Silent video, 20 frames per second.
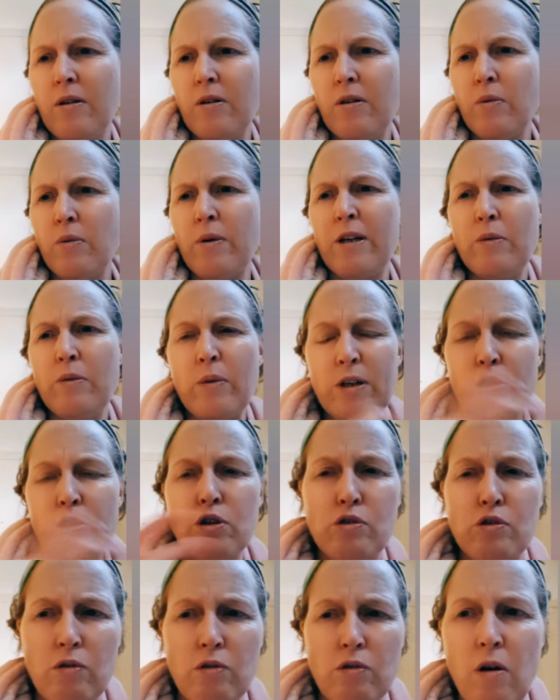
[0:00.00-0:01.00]
When you
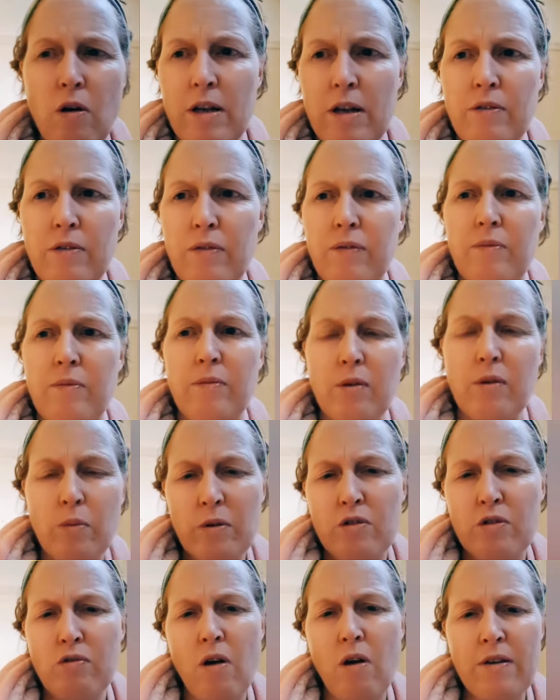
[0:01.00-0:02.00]
drive,
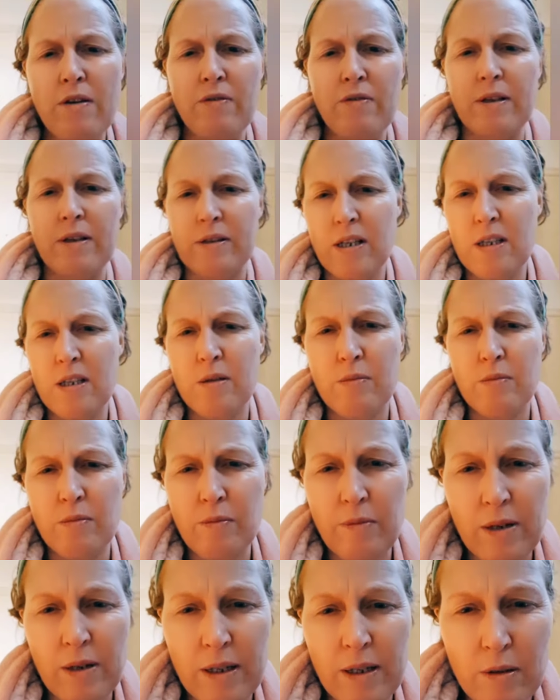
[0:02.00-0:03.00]
driving
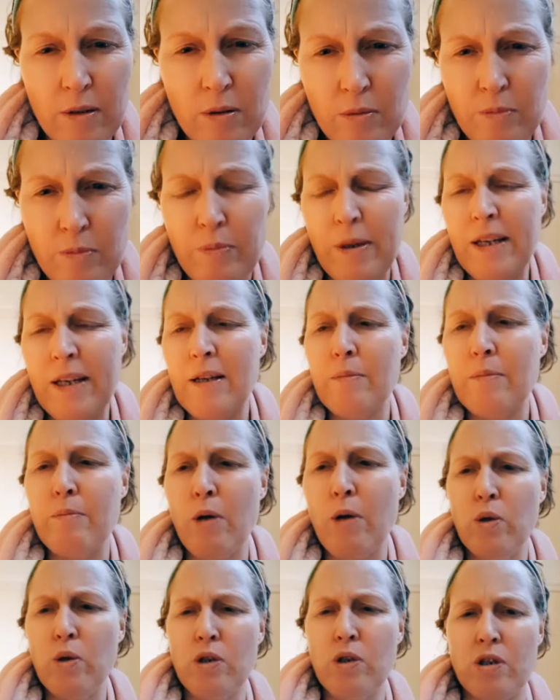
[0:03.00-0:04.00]
doesn't, being in
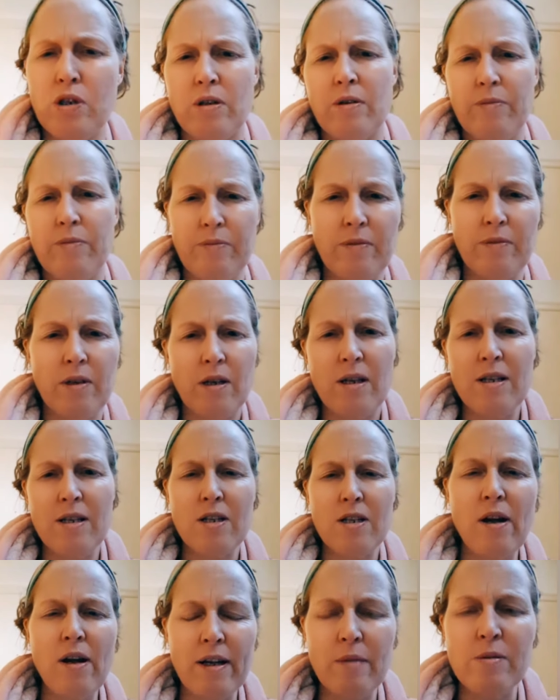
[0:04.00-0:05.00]
motion,
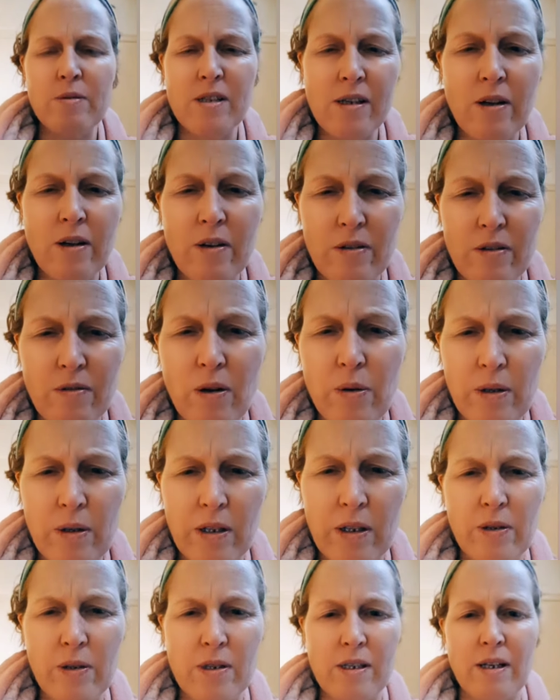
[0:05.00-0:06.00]
it's like I'm still on the roller
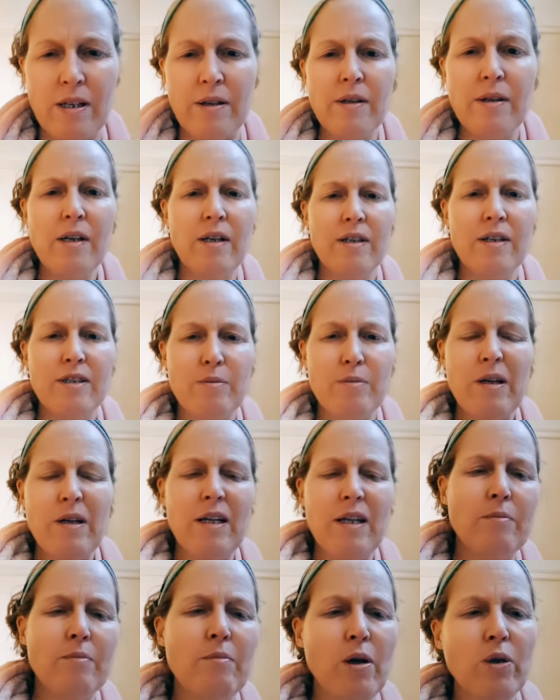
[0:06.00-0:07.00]
coaster. It's
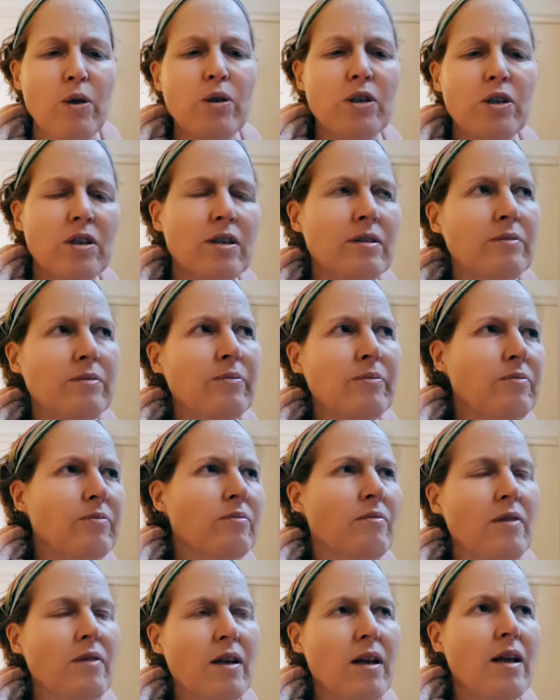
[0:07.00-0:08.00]
being in motion,
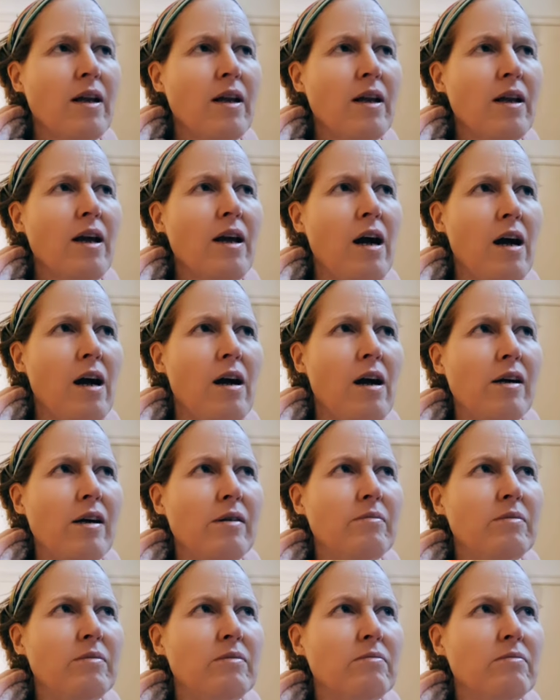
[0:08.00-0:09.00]

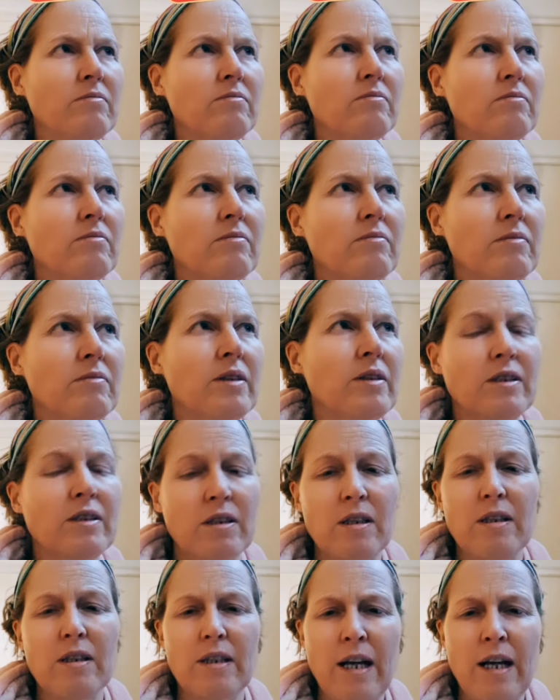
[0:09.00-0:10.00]
as
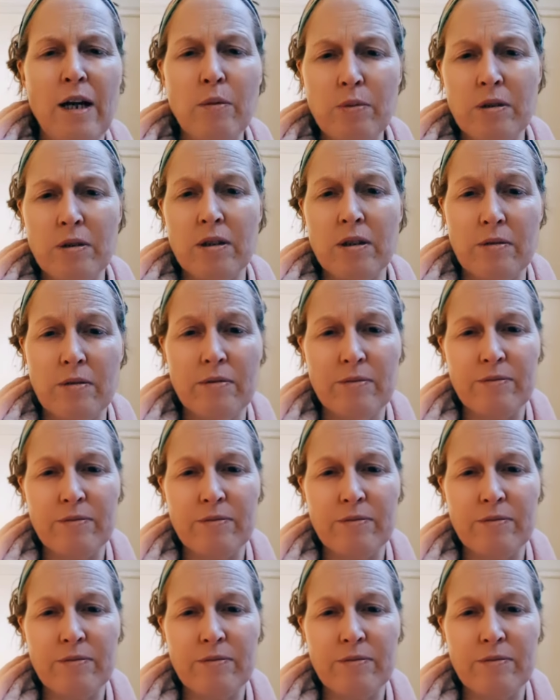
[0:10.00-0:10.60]
it helps it.